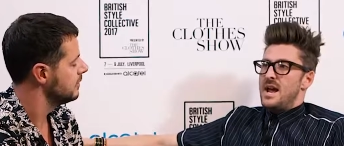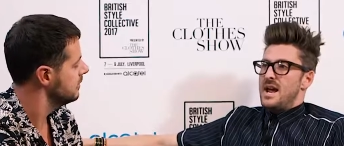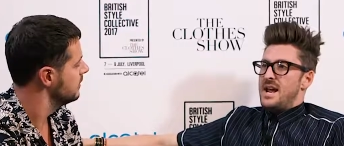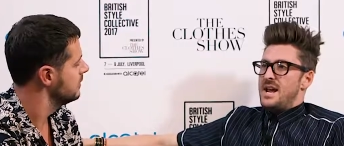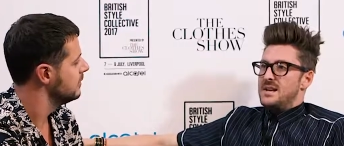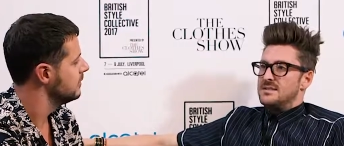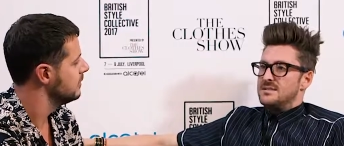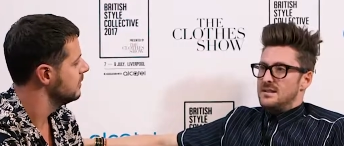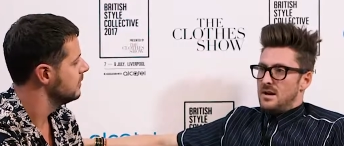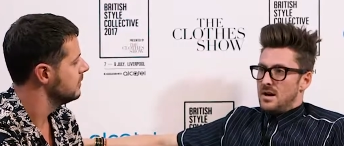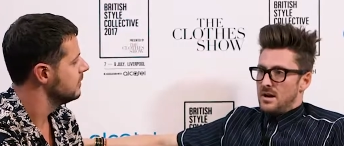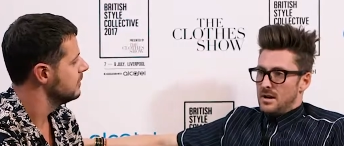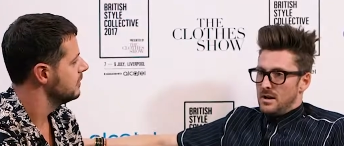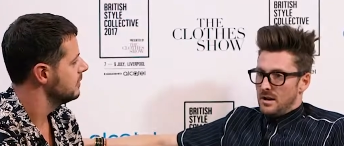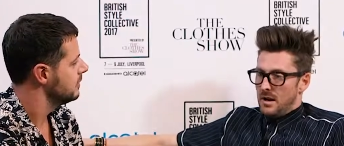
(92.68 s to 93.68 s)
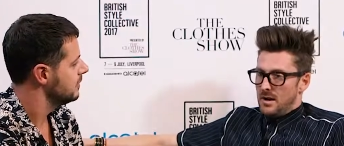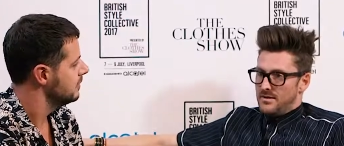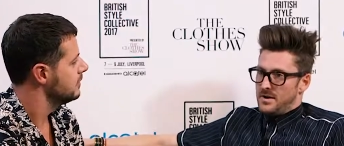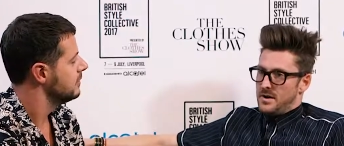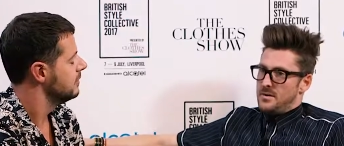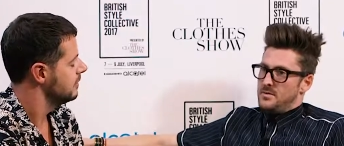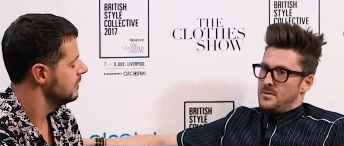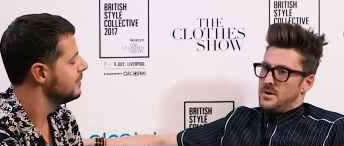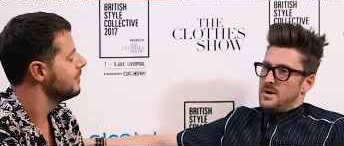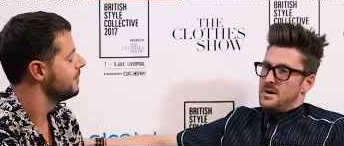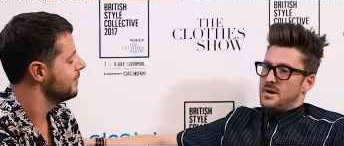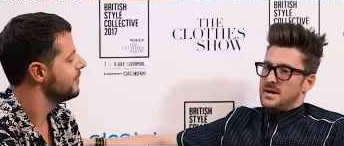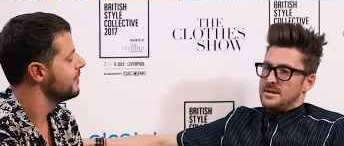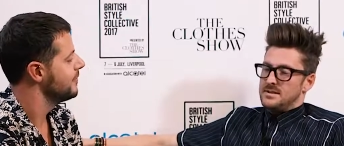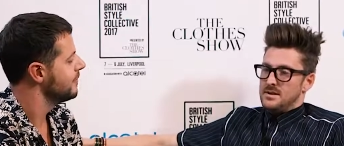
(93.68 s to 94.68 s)
Speaker 1: it is a lot of hard
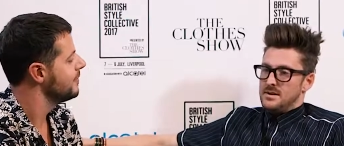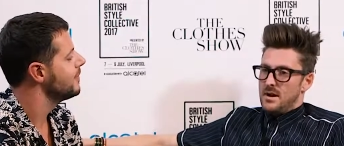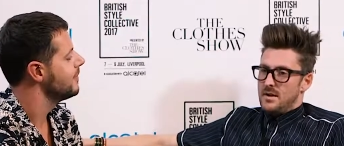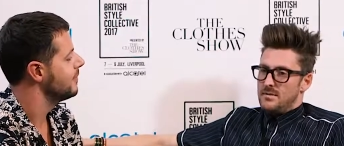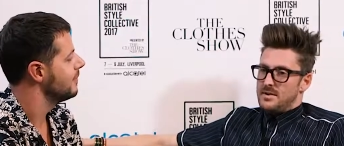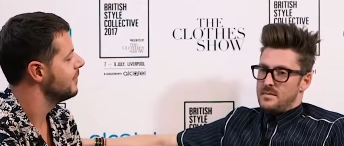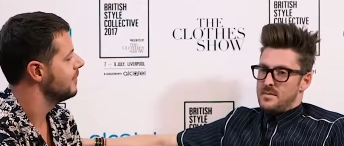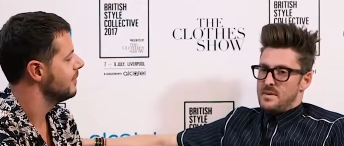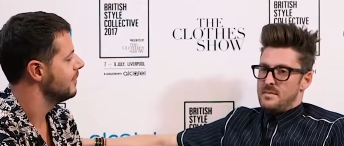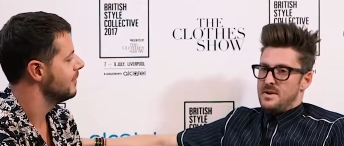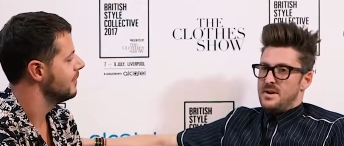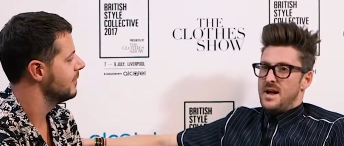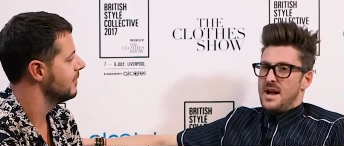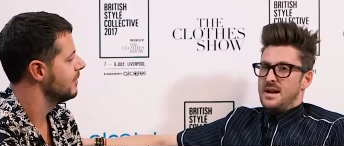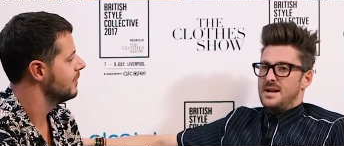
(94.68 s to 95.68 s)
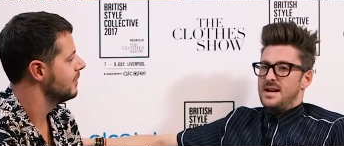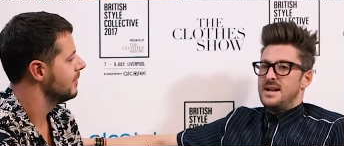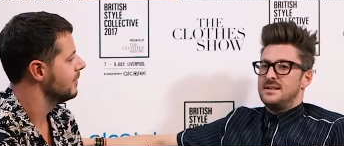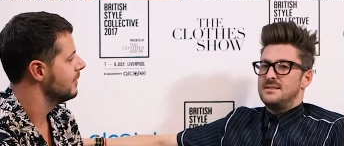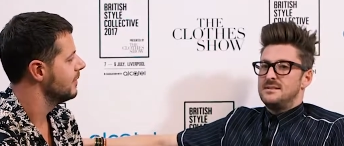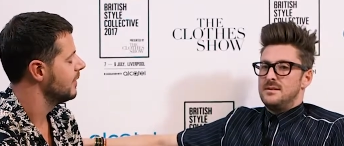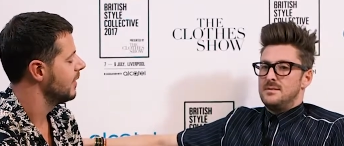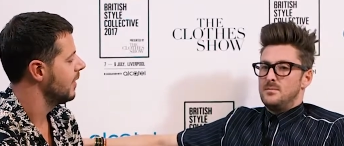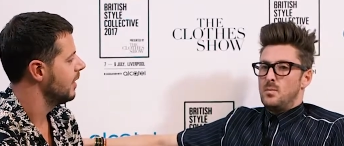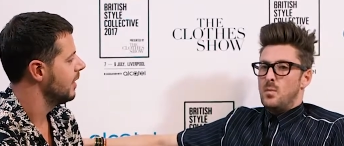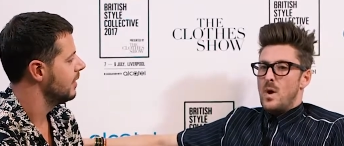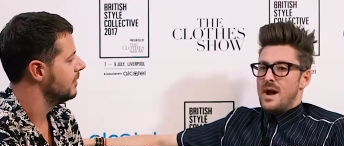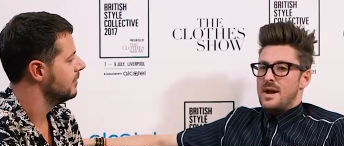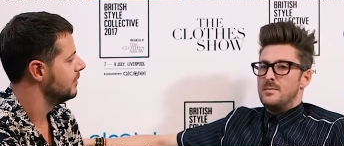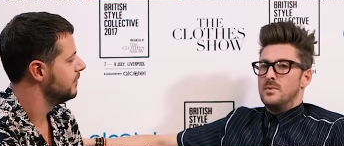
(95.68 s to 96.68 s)
work it's a lot of commitment and it is
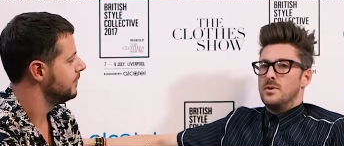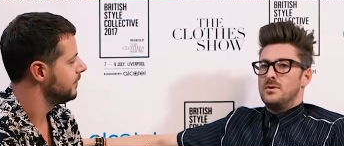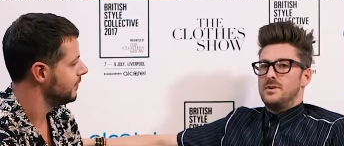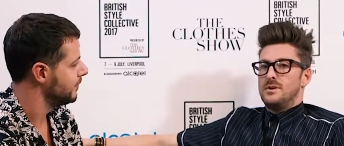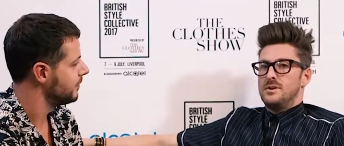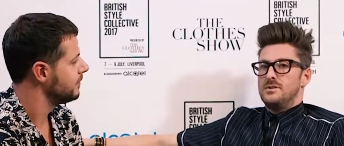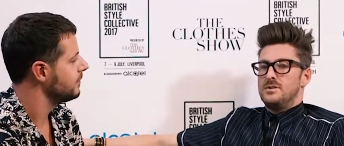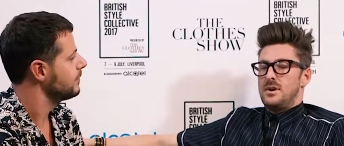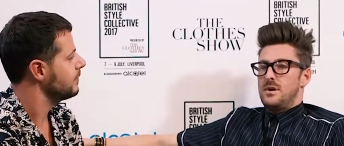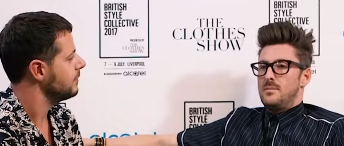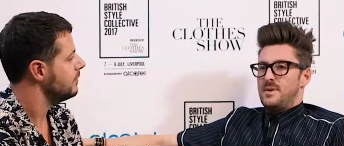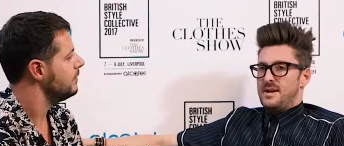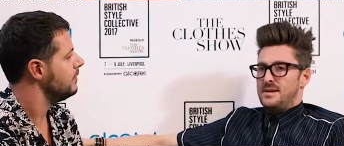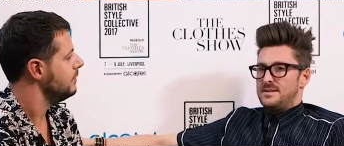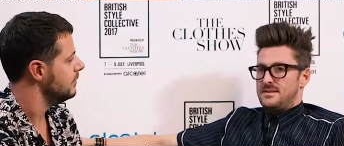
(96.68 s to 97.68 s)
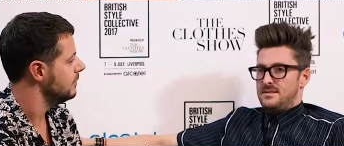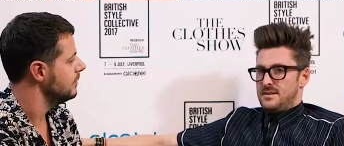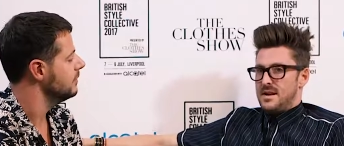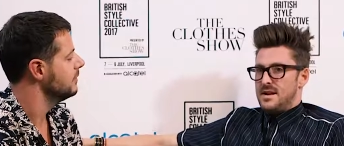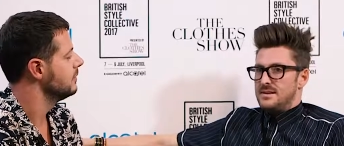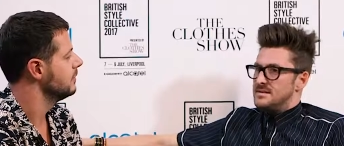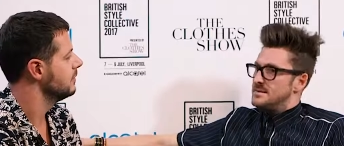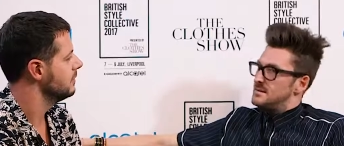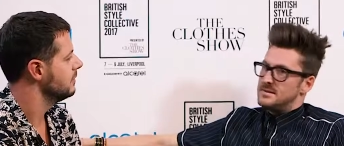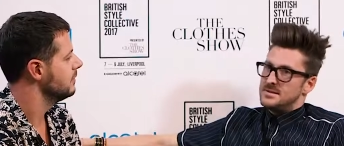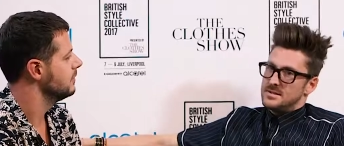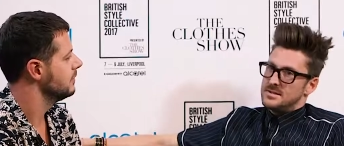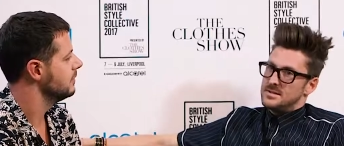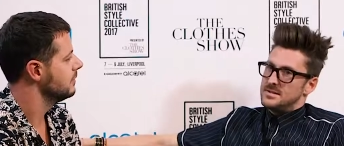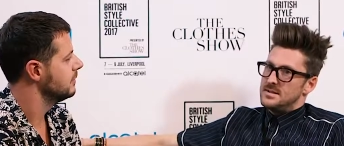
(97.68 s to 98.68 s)
way more than a job it's it's
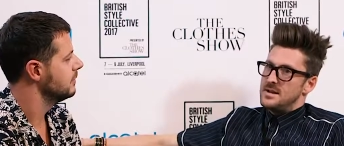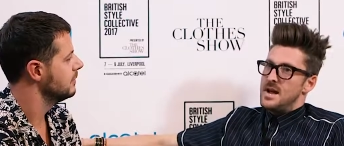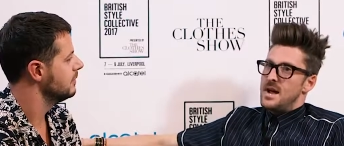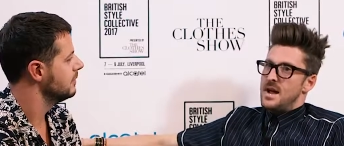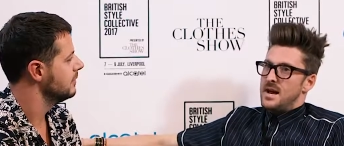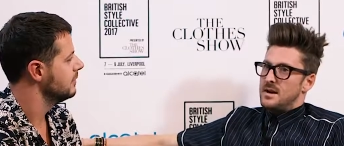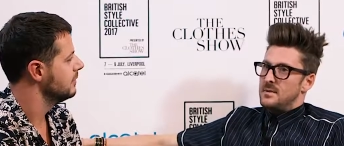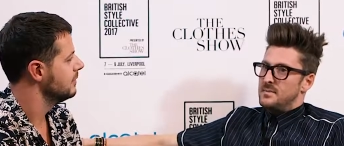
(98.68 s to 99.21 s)
just it